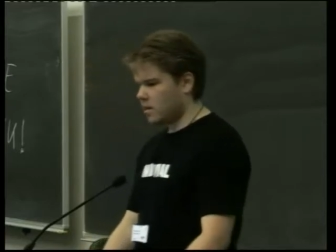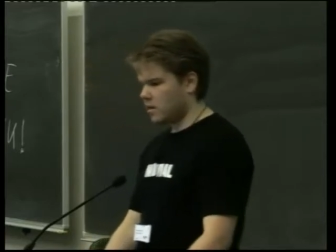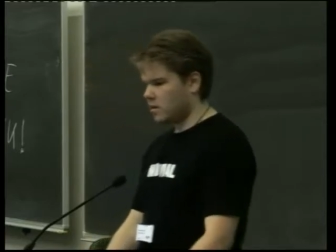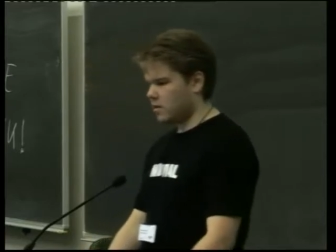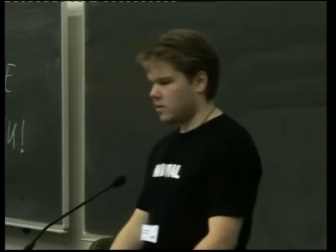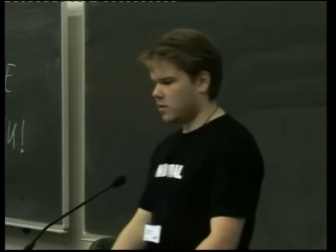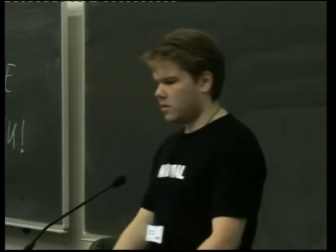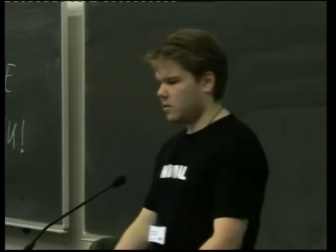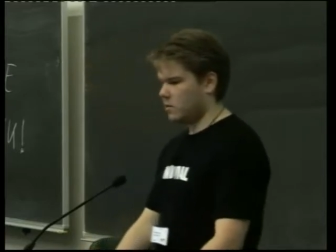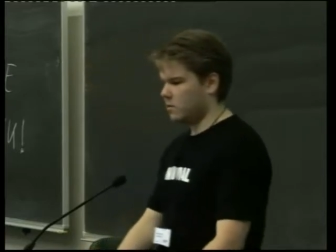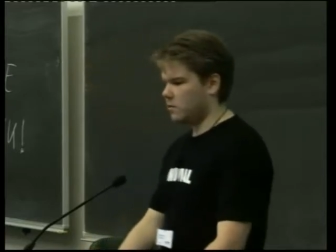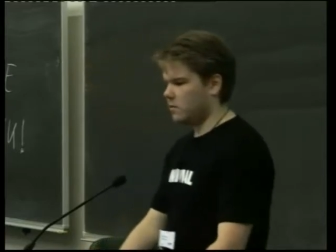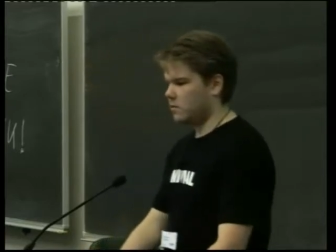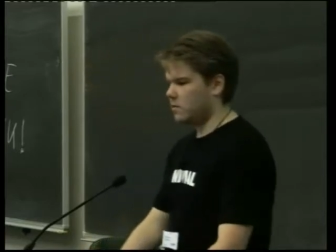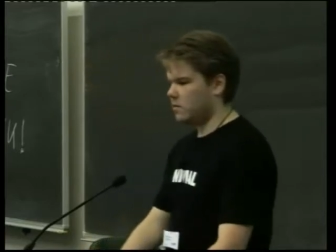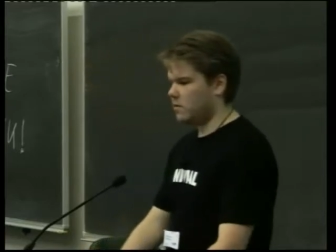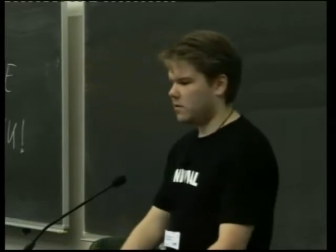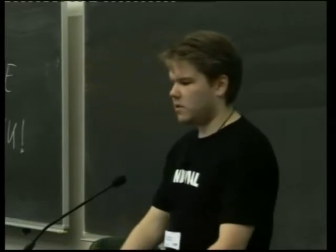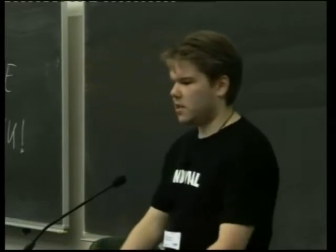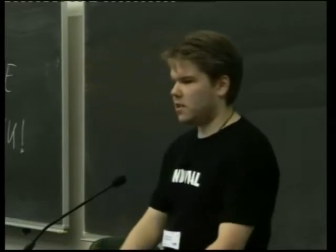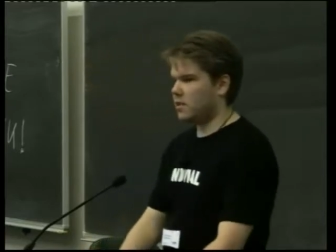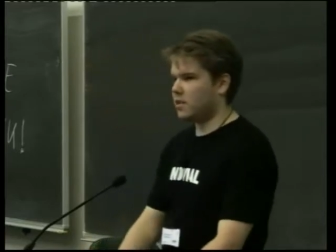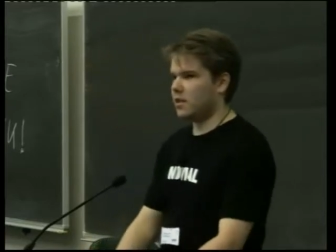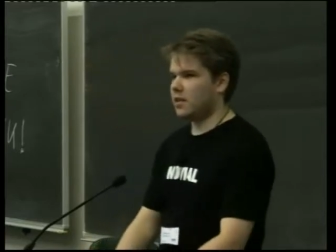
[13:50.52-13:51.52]
So
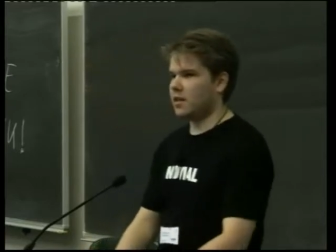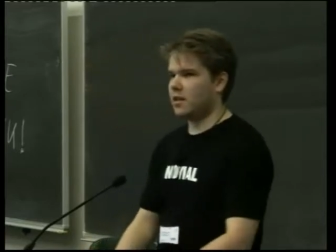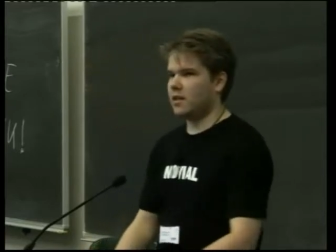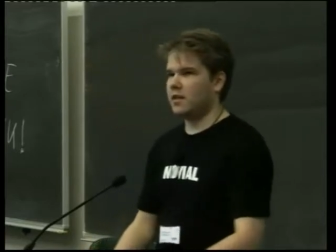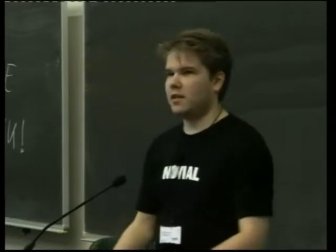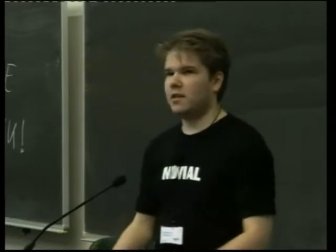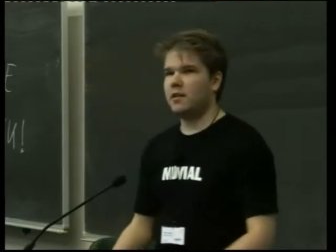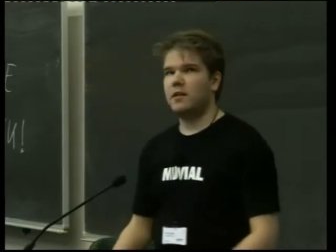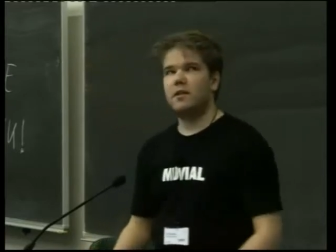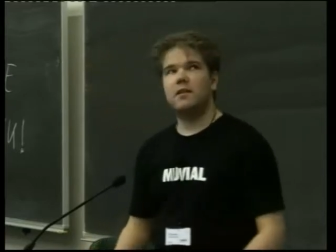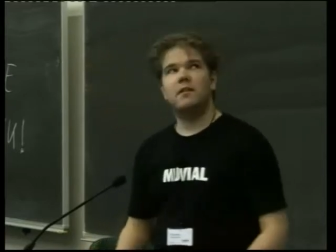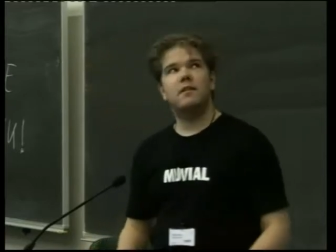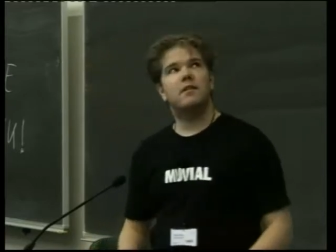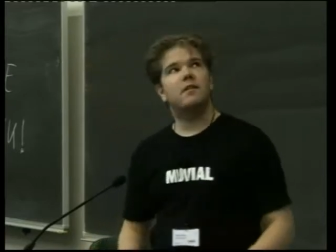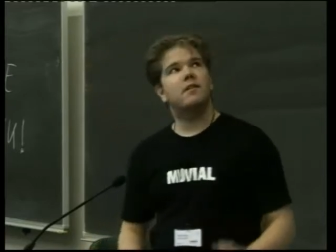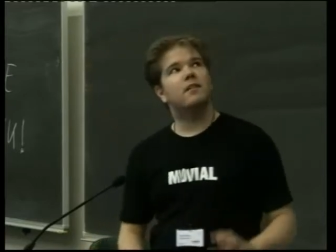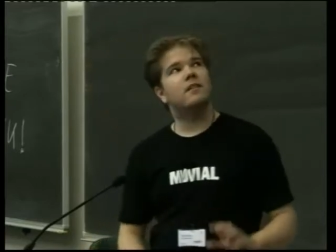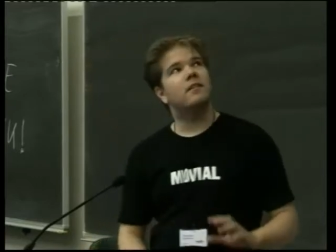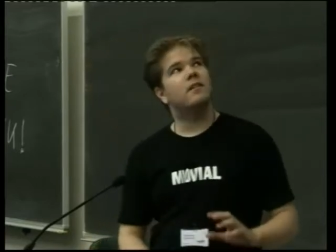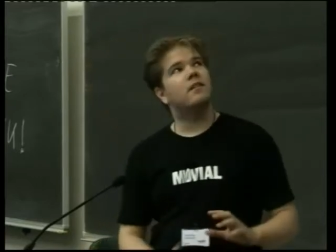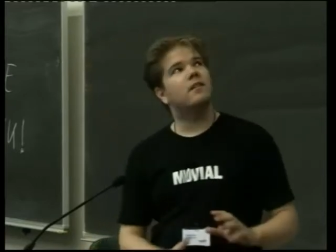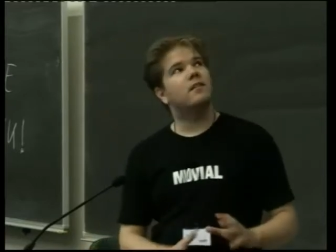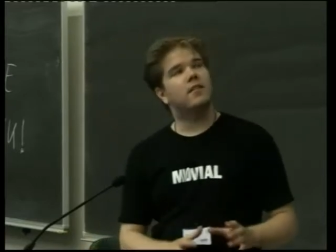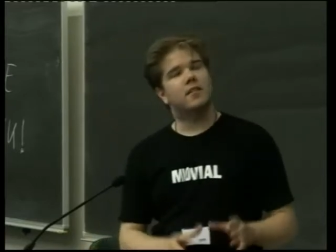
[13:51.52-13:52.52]
these are the,
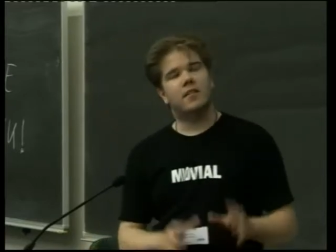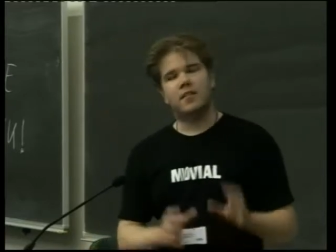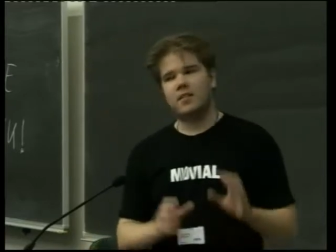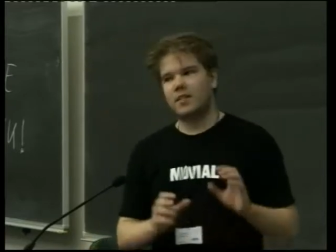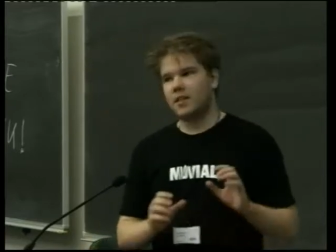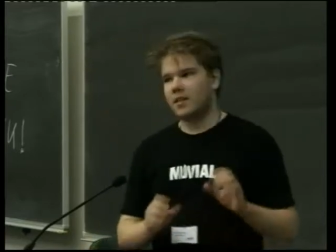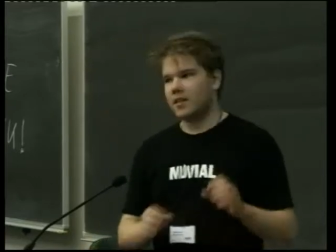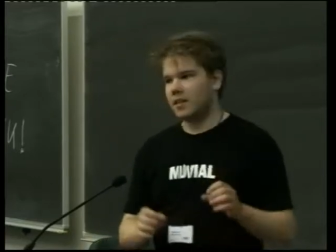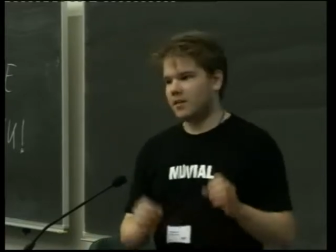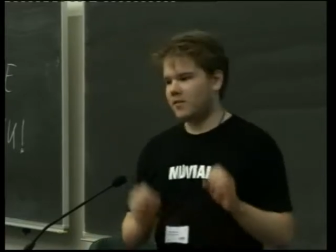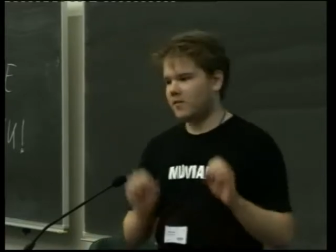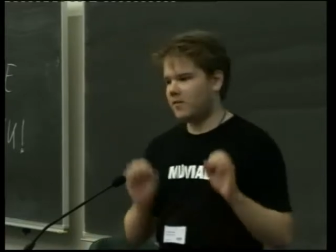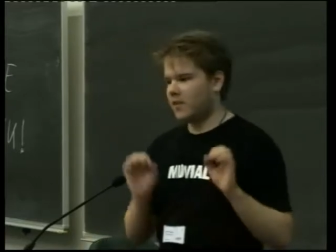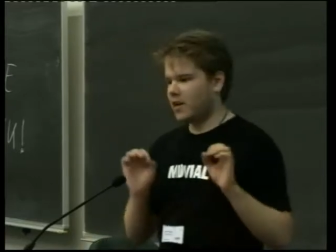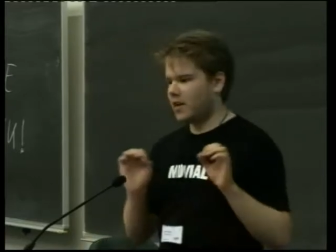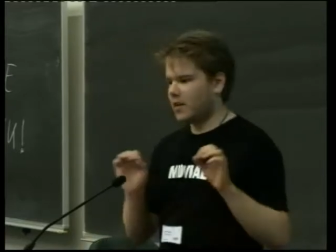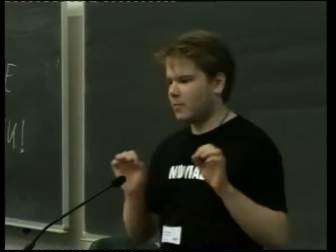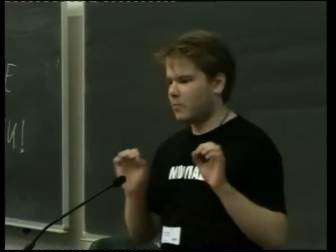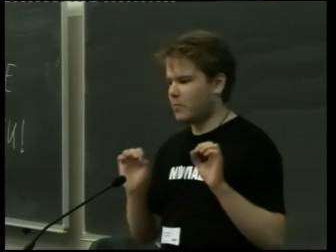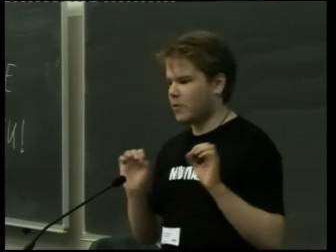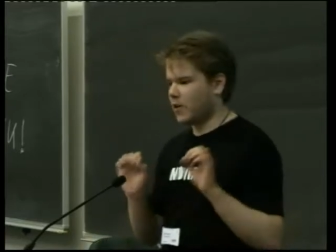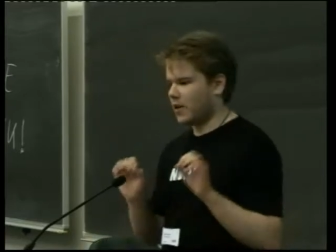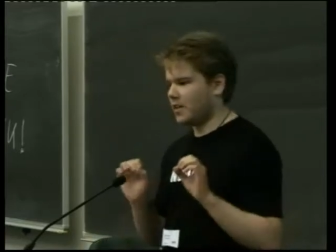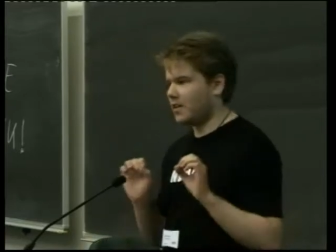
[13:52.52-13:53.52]
this is the fine
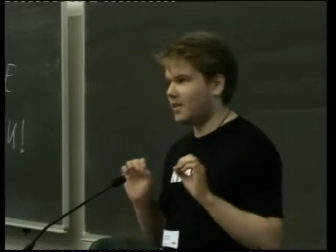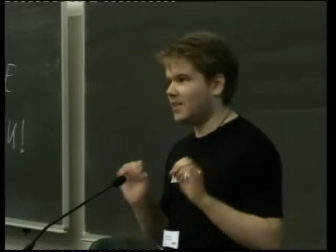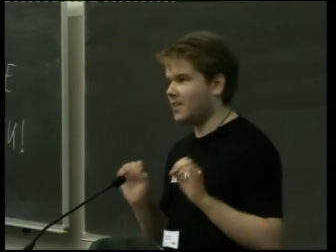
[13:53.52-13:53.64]
print.